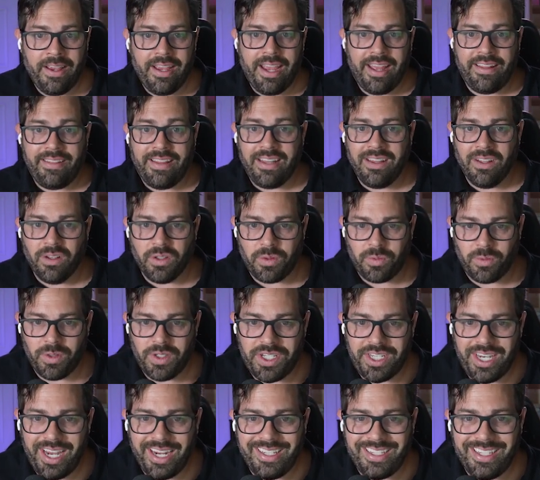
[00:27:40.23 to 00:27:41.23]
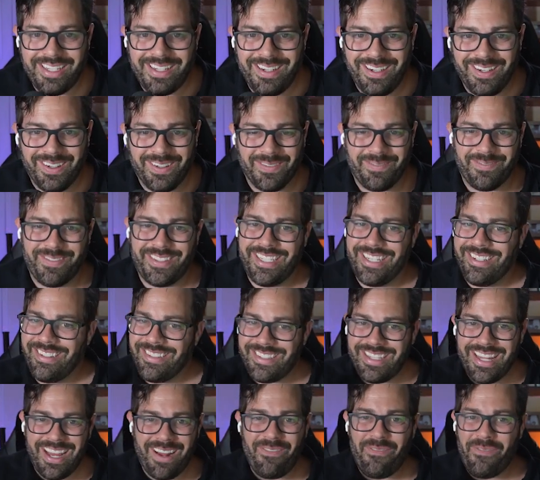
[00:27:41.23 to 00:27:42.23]
And then those rejected homes.
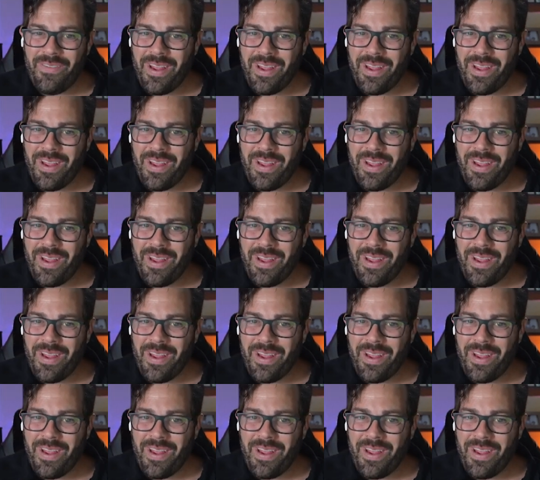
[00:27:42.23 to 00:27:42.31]
Here's that